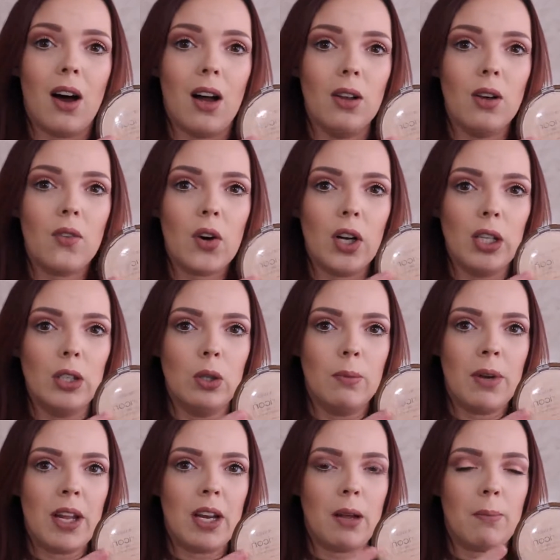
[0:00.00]
all over
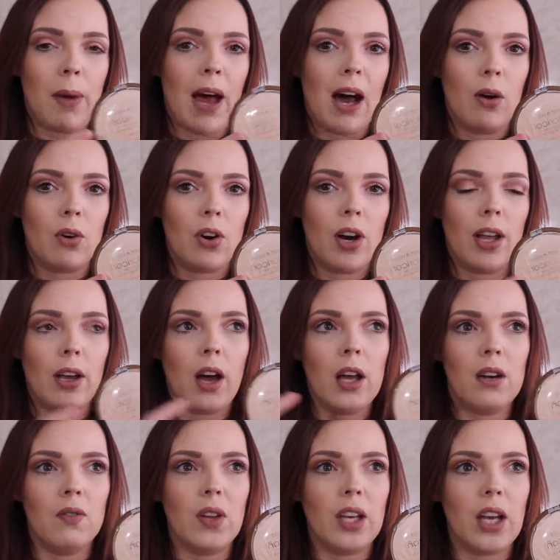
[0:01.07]
illuminating powder and
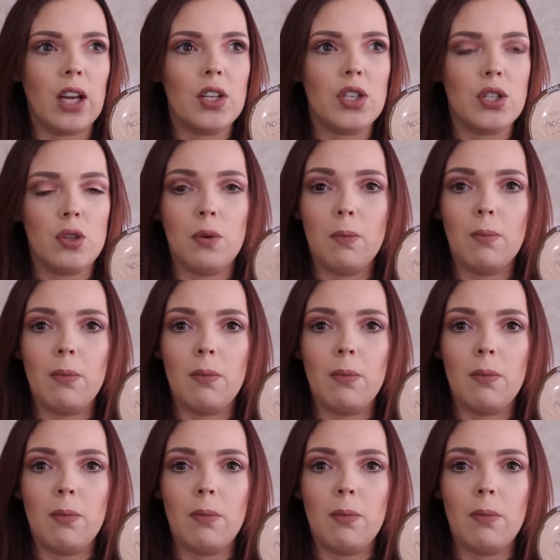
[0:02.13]
kind of like a dupe